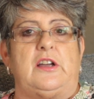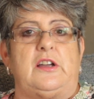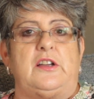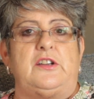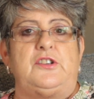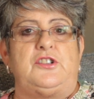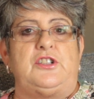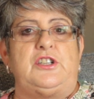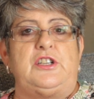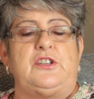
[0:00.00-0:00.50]

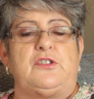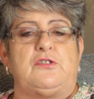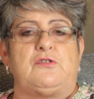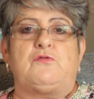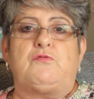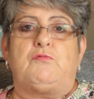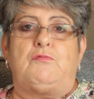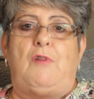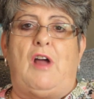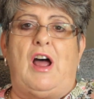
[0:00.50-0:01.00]
she
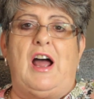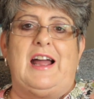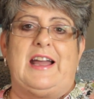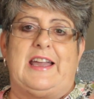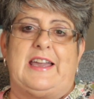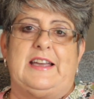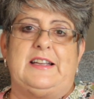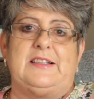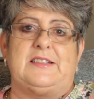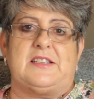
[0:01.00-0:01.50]
does
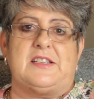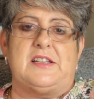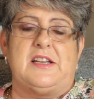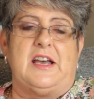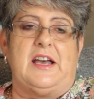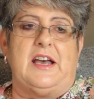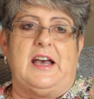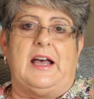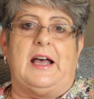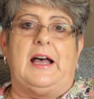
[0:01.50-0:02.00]
write
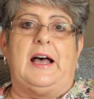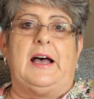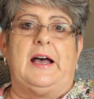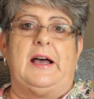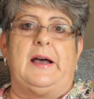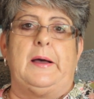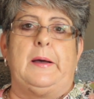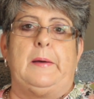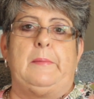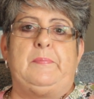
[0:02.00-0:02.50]

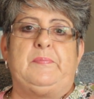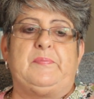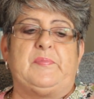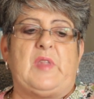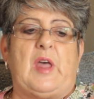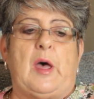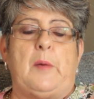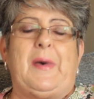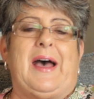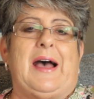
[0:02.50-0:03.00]

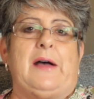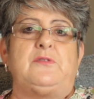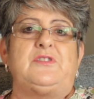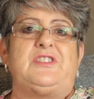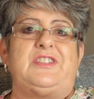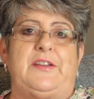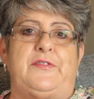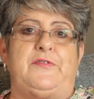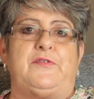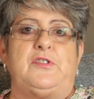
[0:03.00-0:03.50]

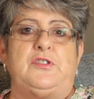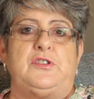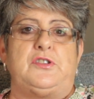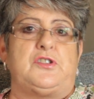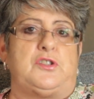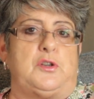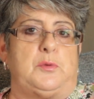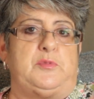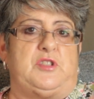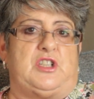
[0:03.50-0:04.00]
about different
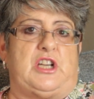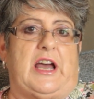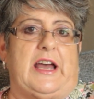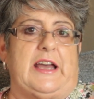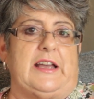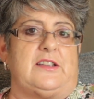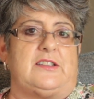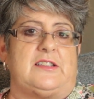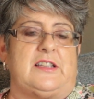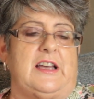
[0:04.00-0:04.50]

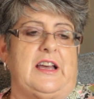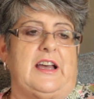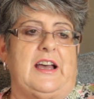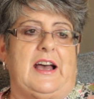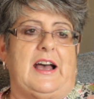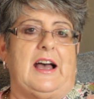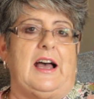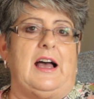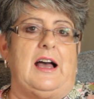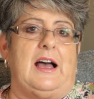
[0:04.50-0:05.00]
subjects,
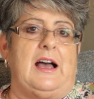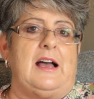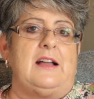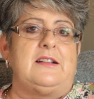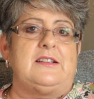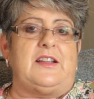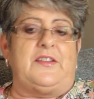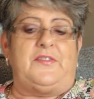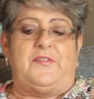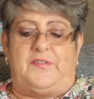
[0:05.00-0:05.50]

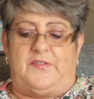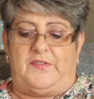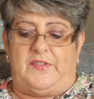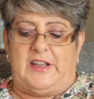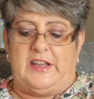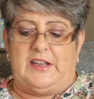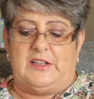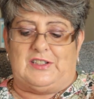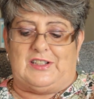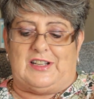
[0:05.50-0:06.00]
and I
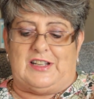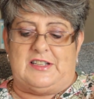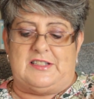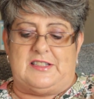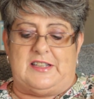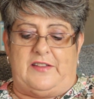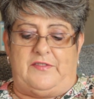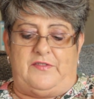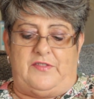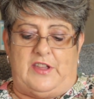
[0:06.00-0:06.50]
feel
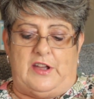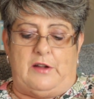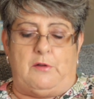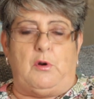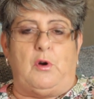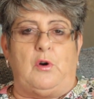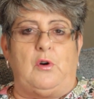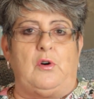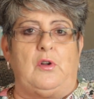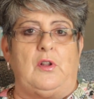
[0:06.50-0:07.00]
as if they're
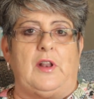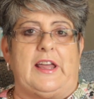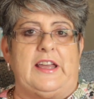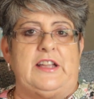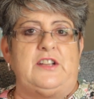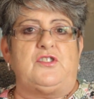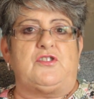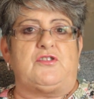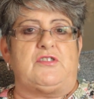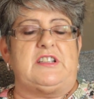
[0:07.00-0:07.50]
all
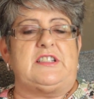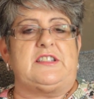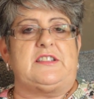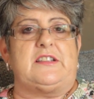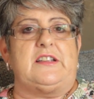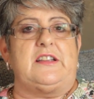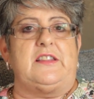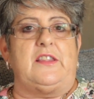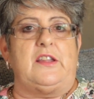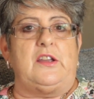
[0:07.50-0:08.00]

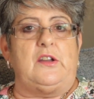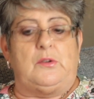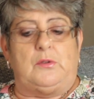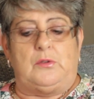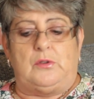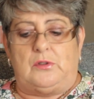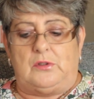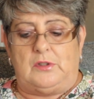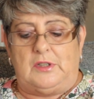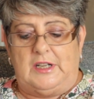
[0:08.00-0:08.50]
interesting. They
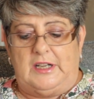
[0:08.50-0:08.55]
all,